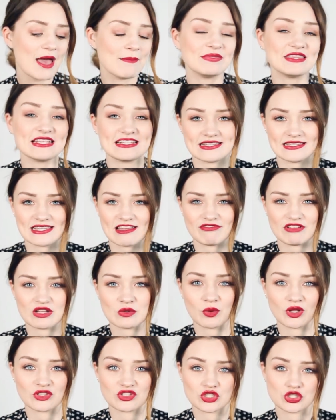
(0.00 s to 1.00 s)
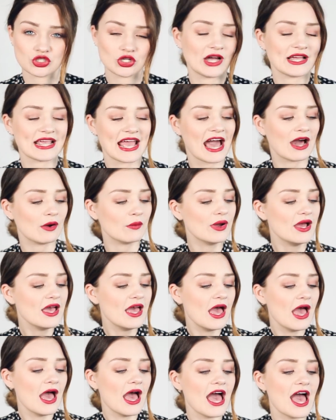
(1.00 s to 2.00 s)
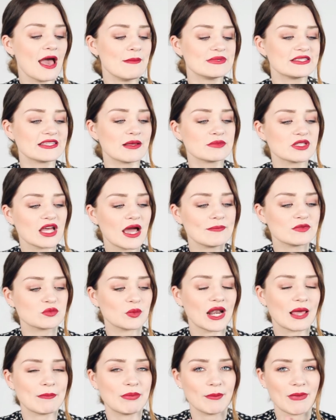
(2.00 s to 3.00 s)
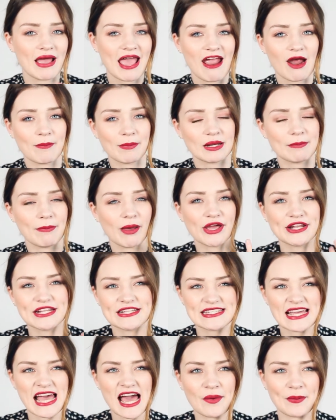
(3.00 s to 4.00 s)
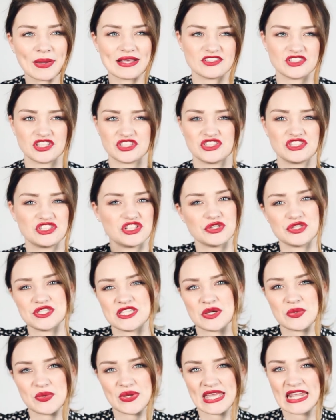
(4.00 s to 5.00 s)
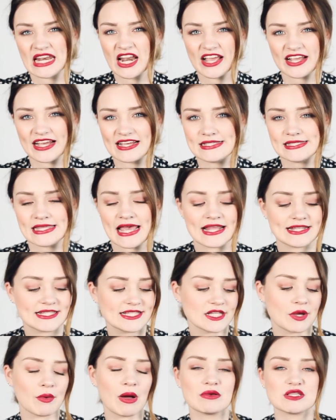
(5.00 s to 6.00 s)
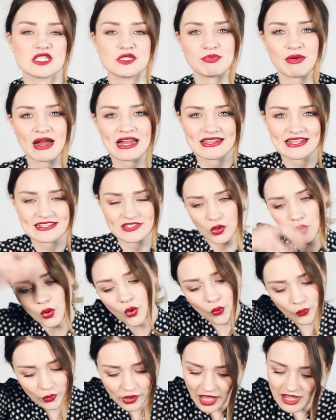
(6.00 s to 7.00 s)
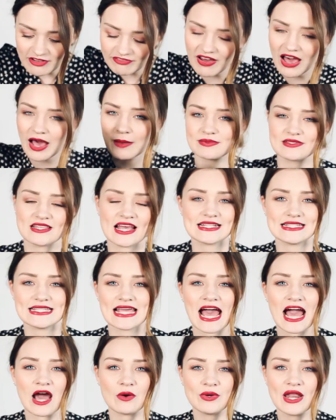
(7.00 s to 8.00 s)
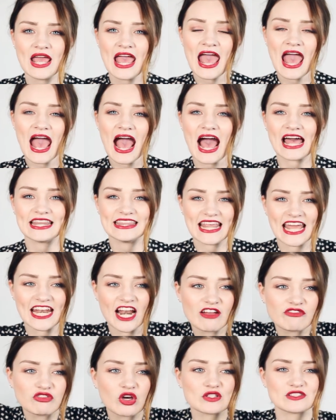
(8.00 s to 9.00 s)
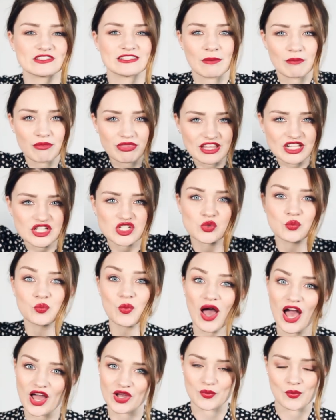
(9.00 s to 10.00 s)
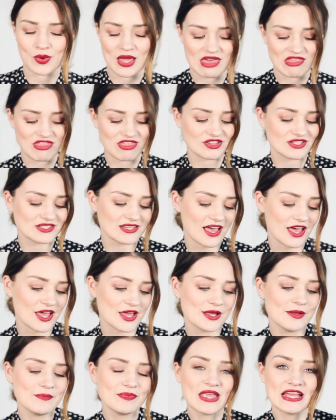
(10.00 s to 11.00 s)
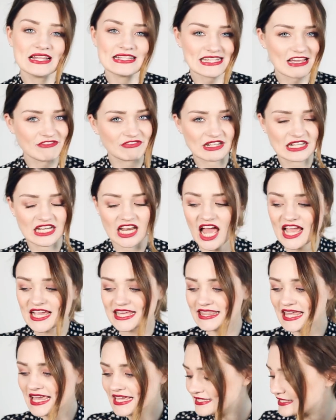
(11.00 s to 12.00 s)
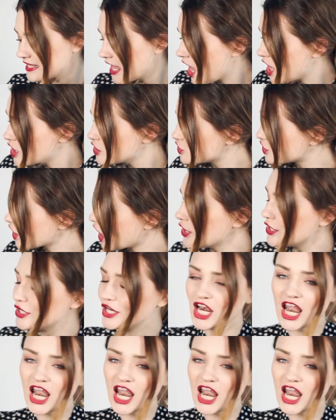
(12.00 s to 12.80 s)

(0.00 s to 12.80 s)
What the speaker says: this is definitely one to try out. Sometimes when I put my hair up in a ponytail, it's just too silky, like I said. So I'll spray this all over upside down, and then I've got something to work with. So definitely like this. Don't